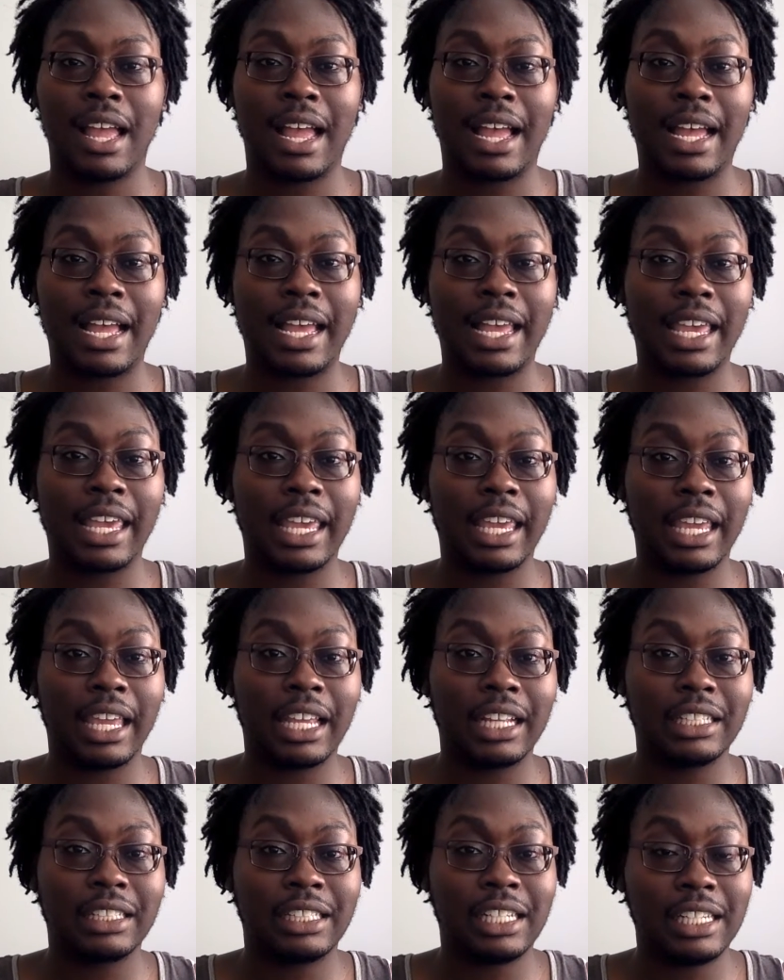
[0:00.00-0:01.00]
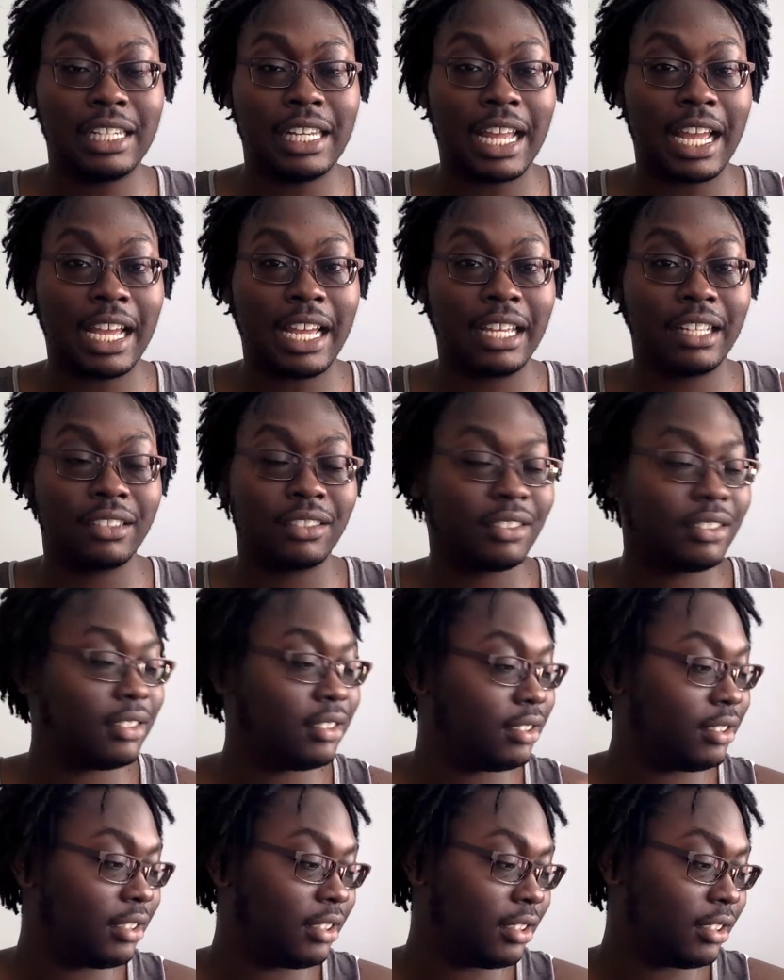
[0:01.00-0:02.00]
I did not
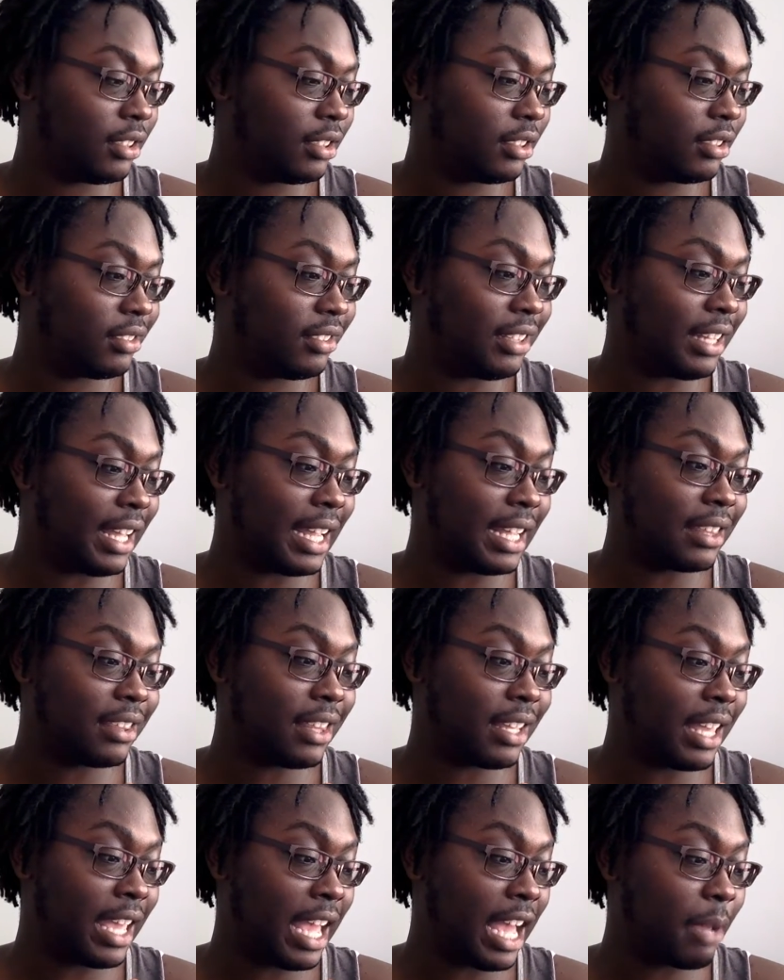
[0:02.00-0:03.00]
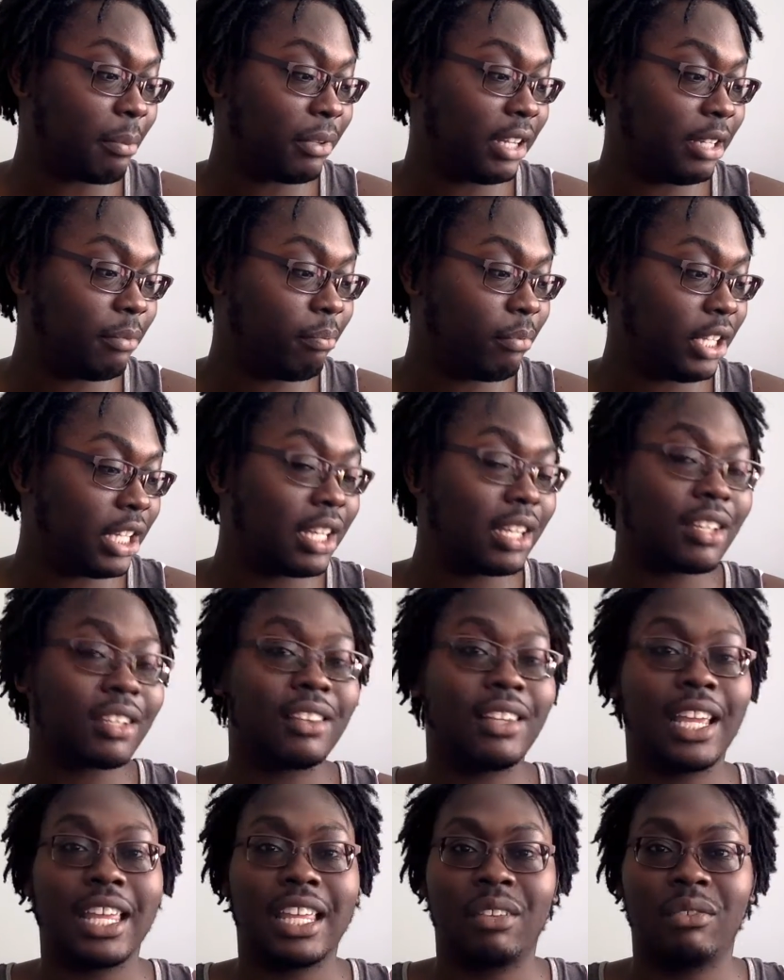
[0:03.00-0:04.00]
like the Kaplan book.
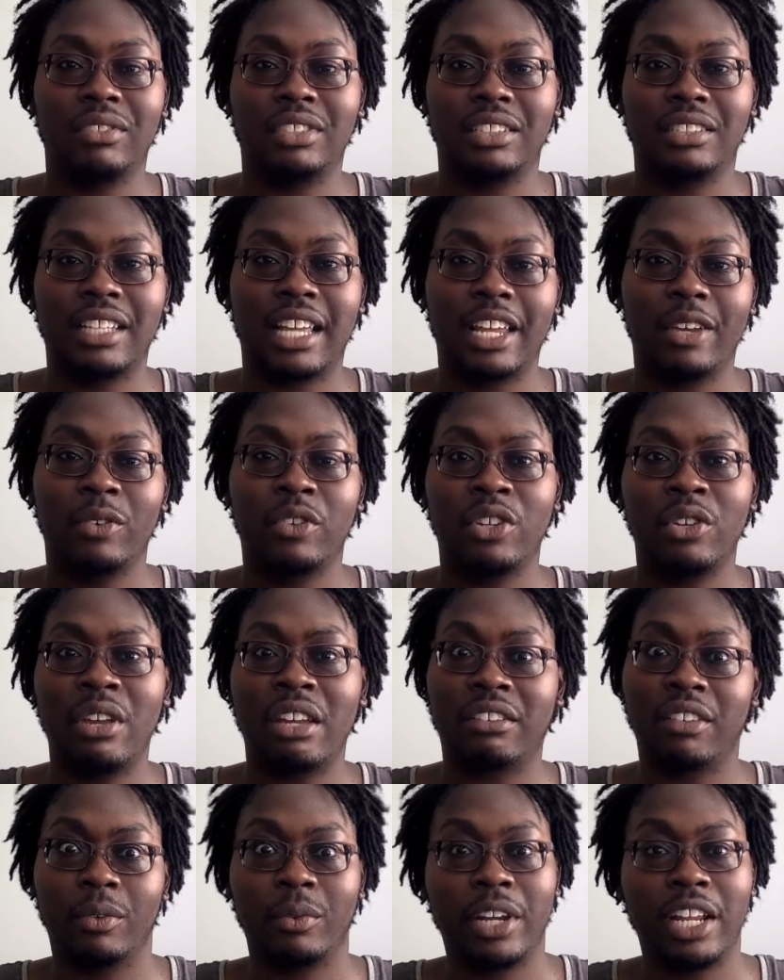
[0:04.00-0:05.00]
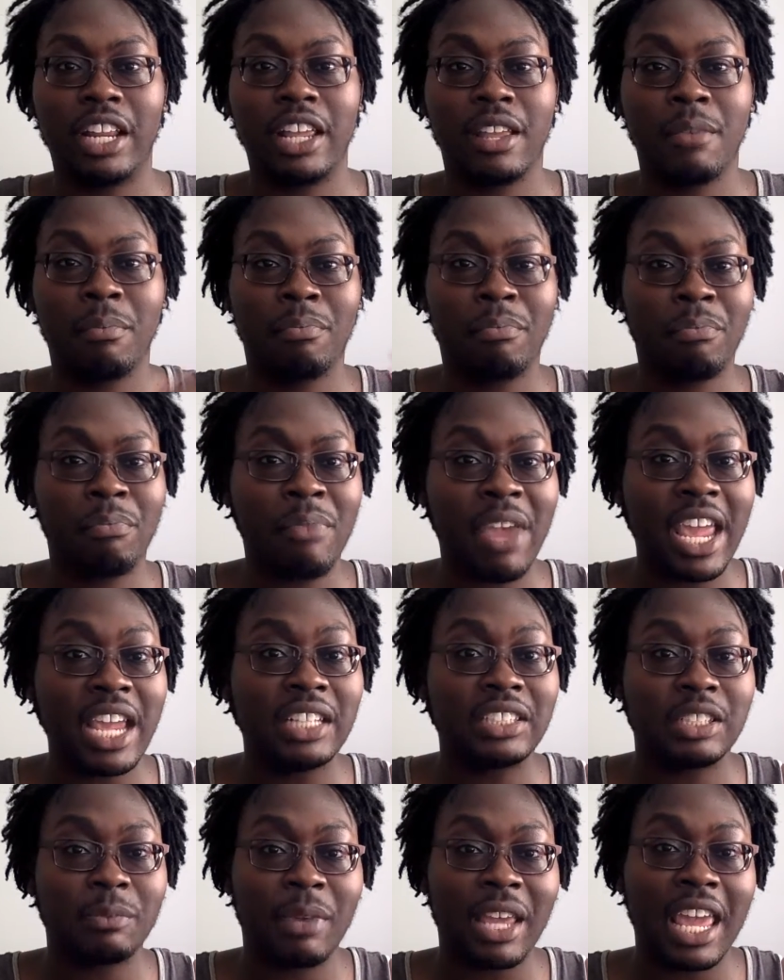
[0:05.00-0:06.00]
Like, it was just like, you have to read it
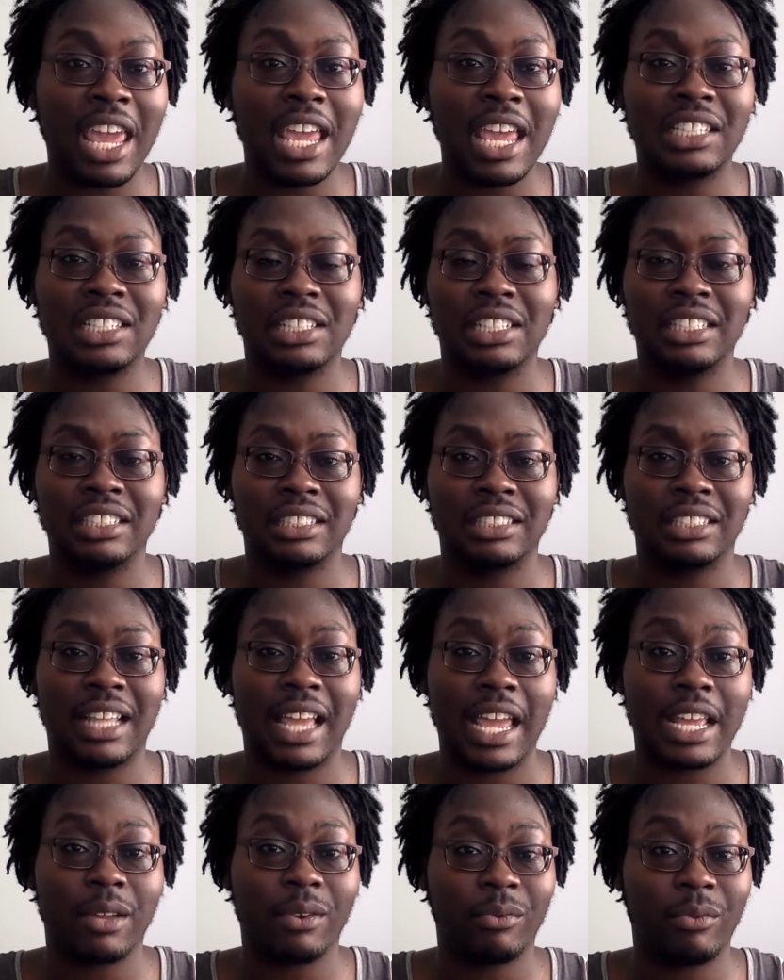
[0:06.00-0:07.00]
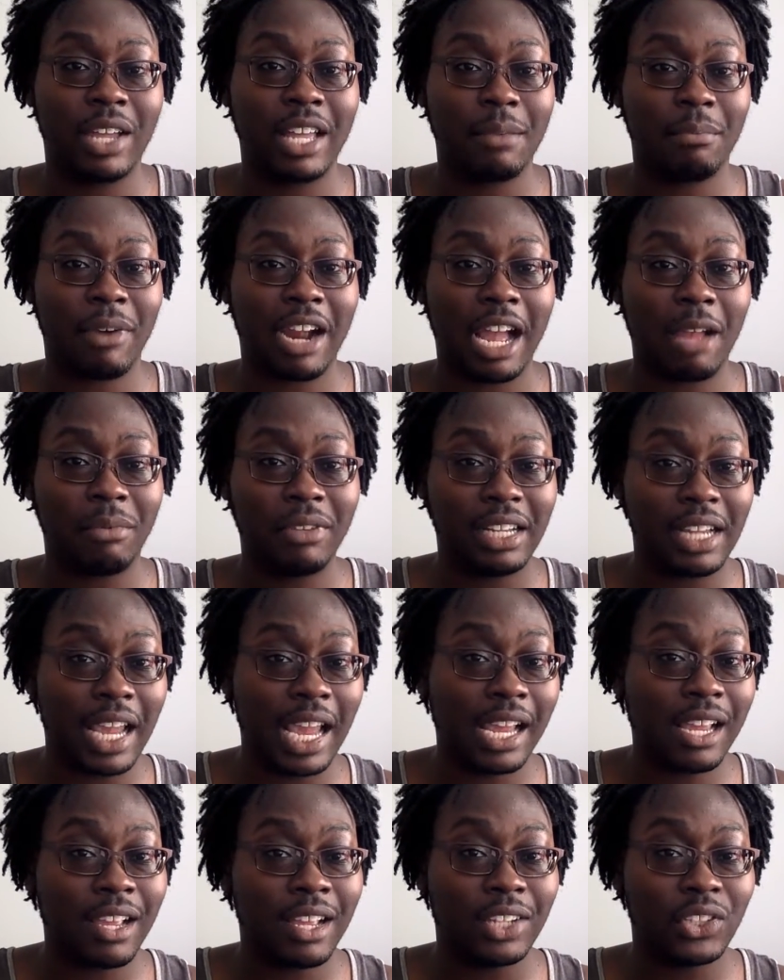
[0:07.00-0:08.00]
page to page, and this is like, probably
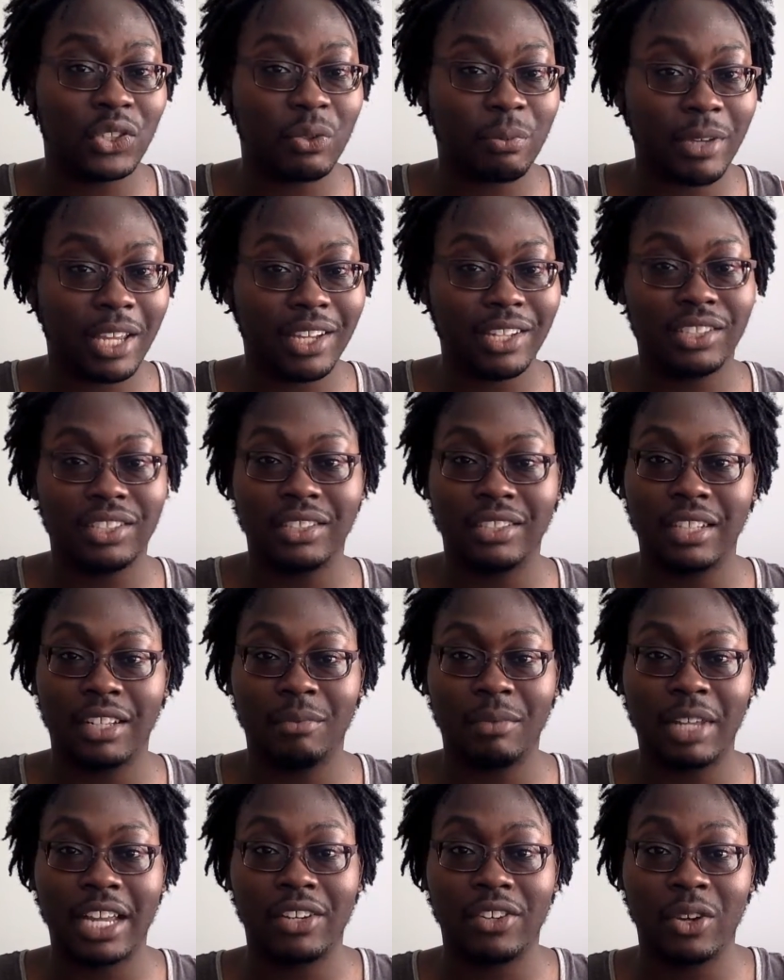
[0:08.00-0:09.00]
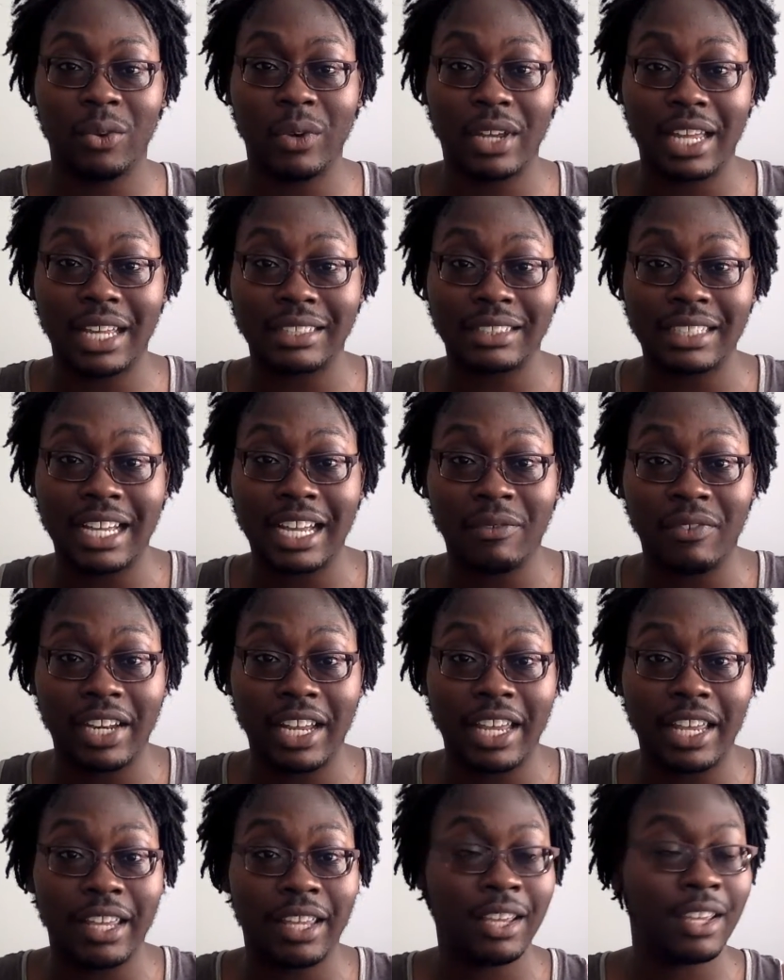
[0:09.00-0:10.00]
800 pages. I'm like, no one got time for
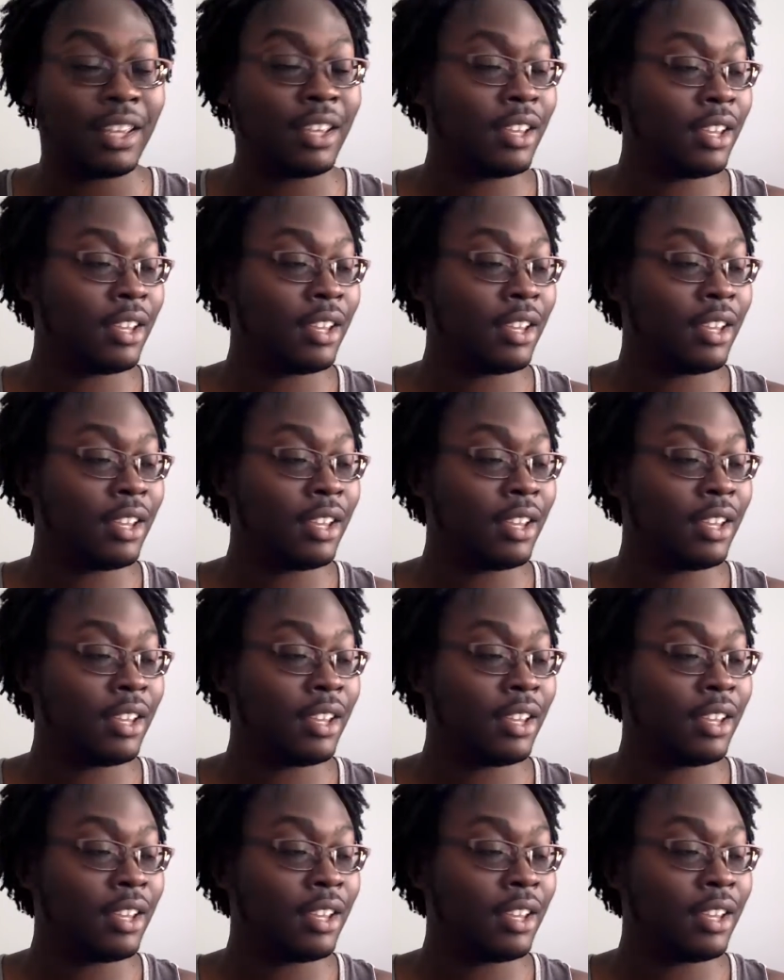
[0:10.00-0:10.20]
that.